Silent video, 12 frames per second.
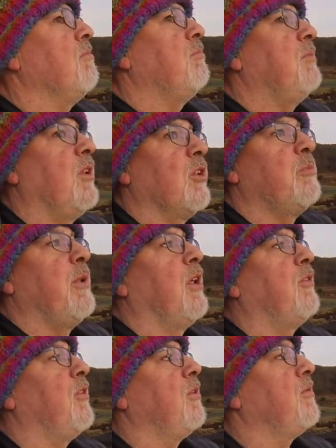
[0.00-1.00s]
It looks
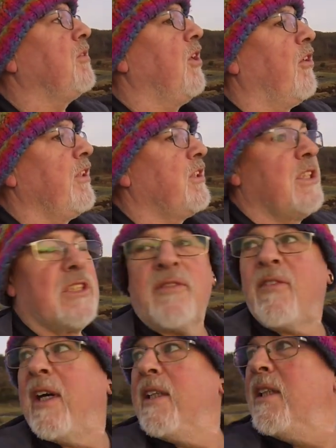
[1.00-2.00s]
beautiful. The oranges are
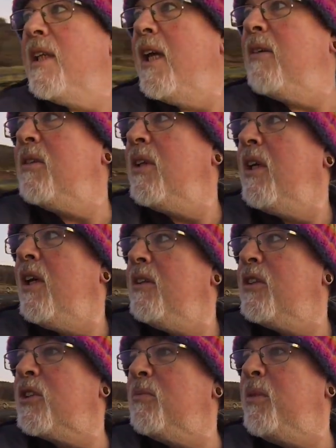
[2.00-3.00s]
fading now.
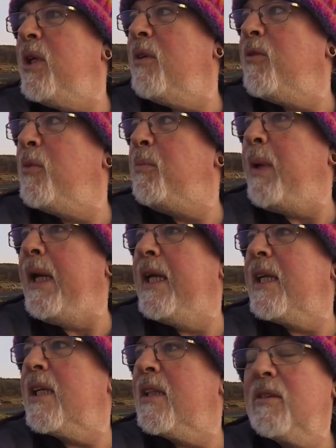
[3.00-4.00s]
There's some beautiful
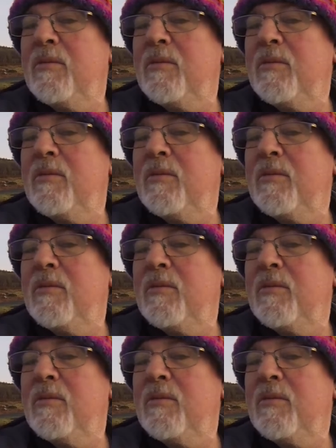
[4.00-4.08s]
pink